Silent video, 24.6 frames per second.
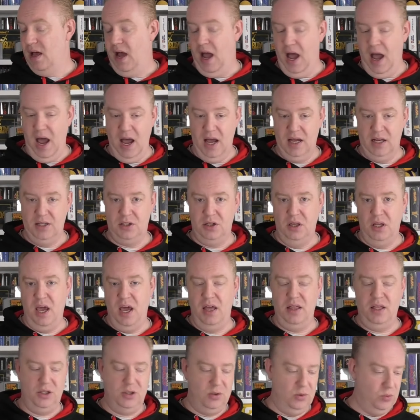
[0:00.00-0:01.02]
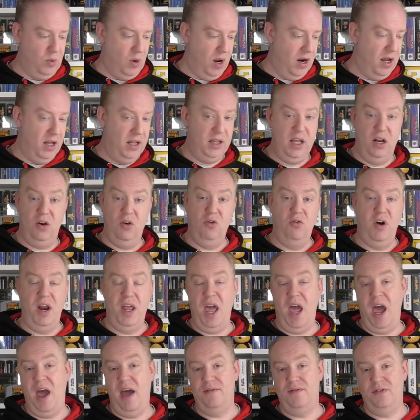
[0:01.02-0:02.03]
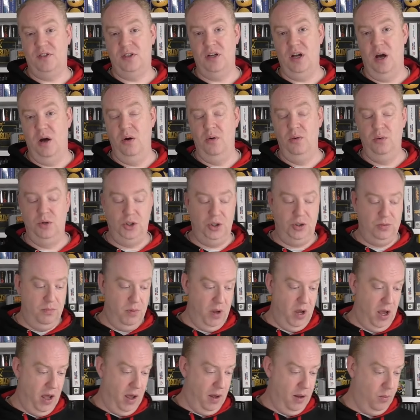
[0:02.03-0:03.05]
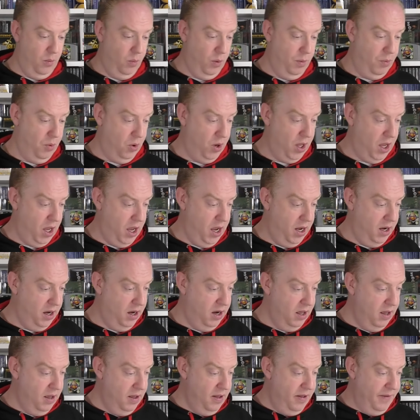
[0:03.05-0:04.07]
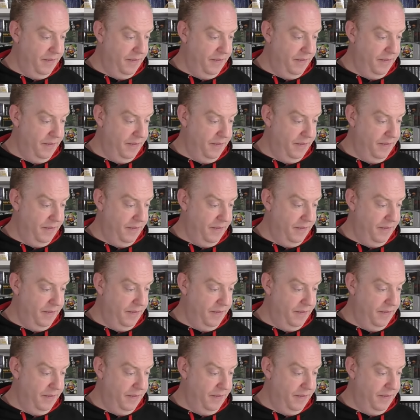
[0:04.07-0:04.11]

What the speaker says: So yeah, this was one that I didn't already have, so we put it in.